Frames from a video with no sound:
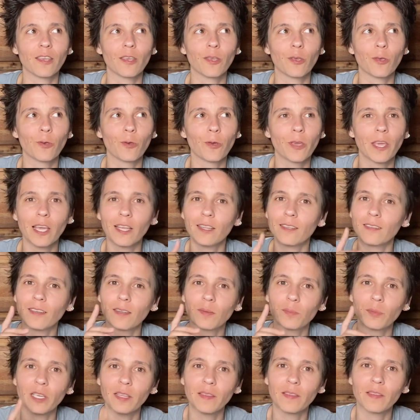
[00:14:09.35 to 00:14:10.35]
you can't tell
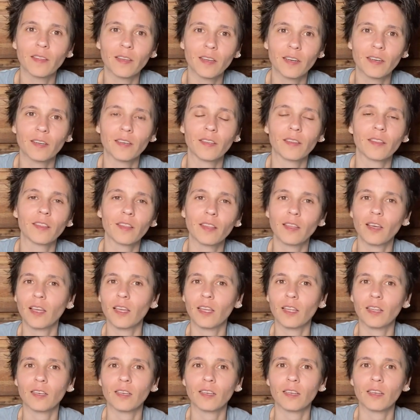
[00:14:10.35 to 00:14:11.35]
me there and
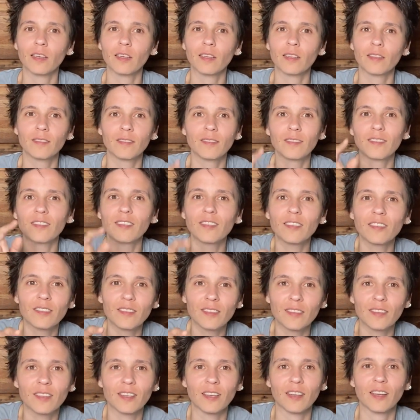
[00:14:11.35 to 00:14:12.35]
then this
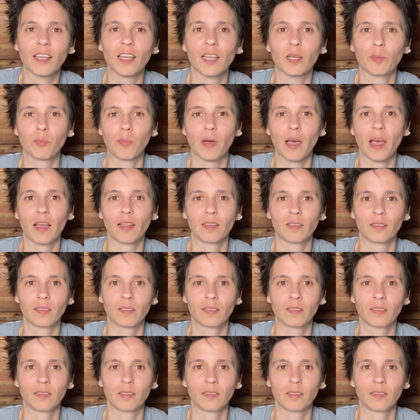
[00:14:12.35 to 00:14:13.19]
is going to end bad